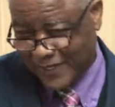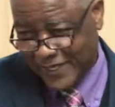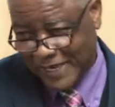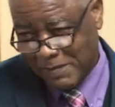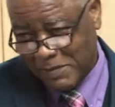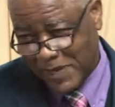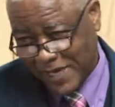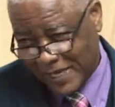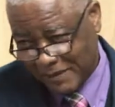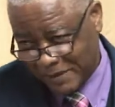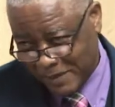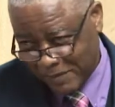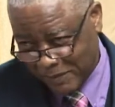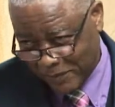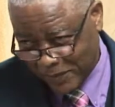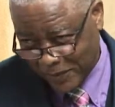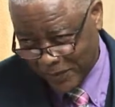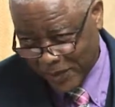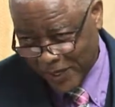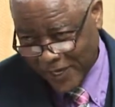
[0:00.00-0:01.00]
let me help
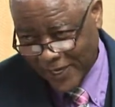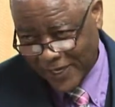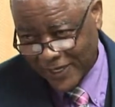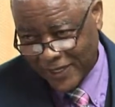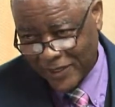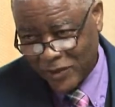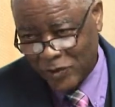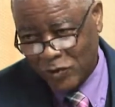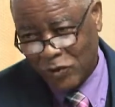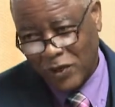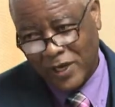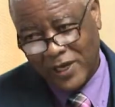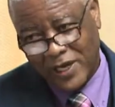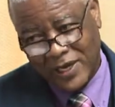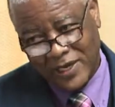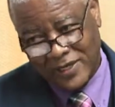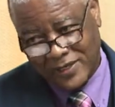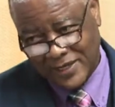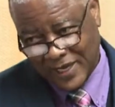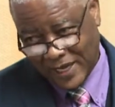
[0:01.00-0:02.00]
them. You don't get
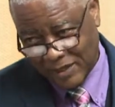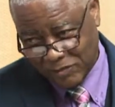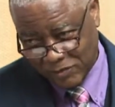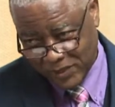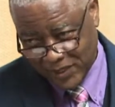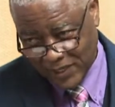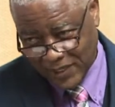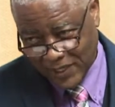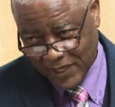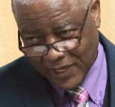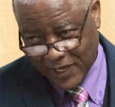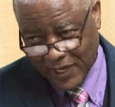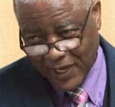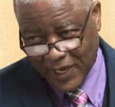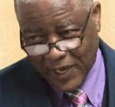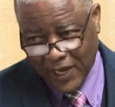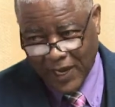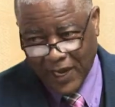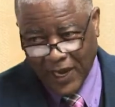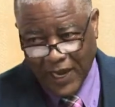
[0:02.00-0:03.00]
no salary.
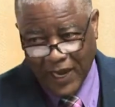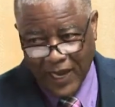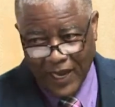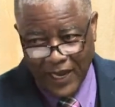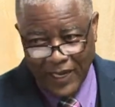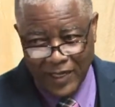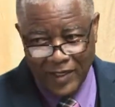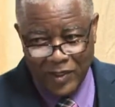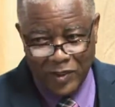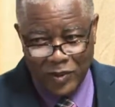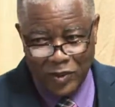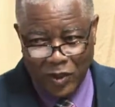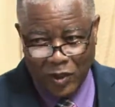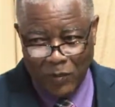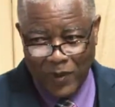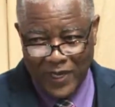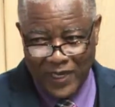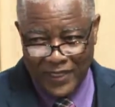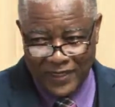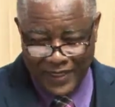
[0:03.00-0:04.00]
And so
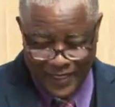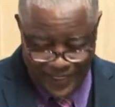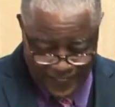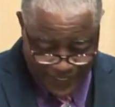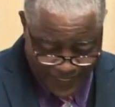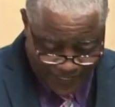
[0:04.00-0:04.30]
when they said they can